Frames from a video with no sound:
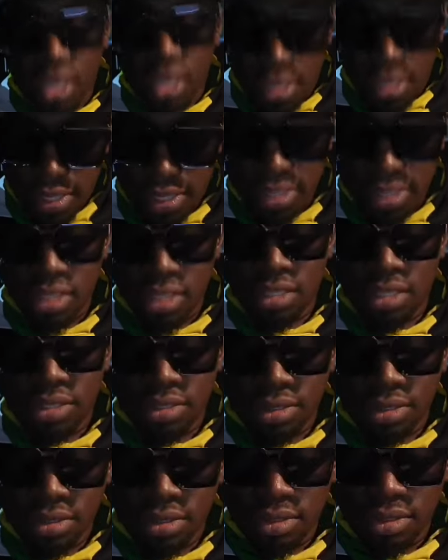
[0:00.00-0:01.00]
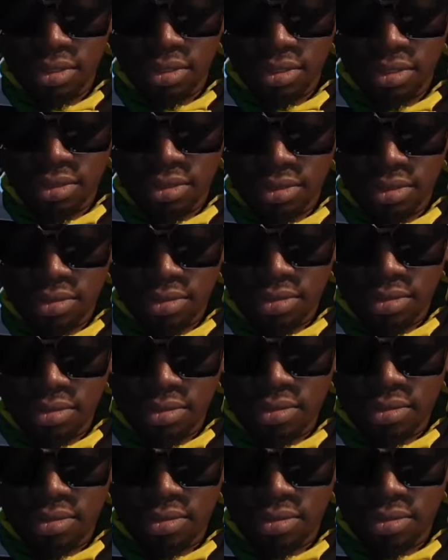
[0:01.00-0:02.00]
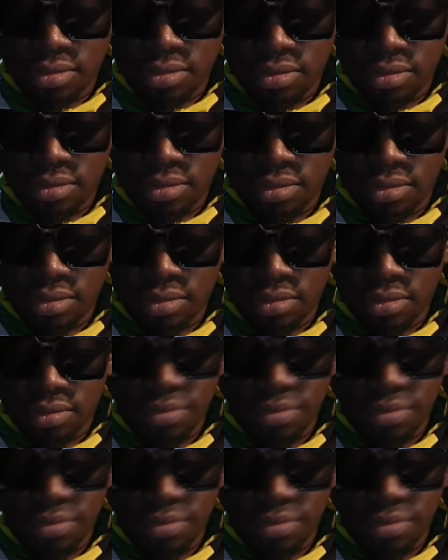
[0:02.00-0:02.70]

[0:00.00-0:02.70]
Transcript: (silence)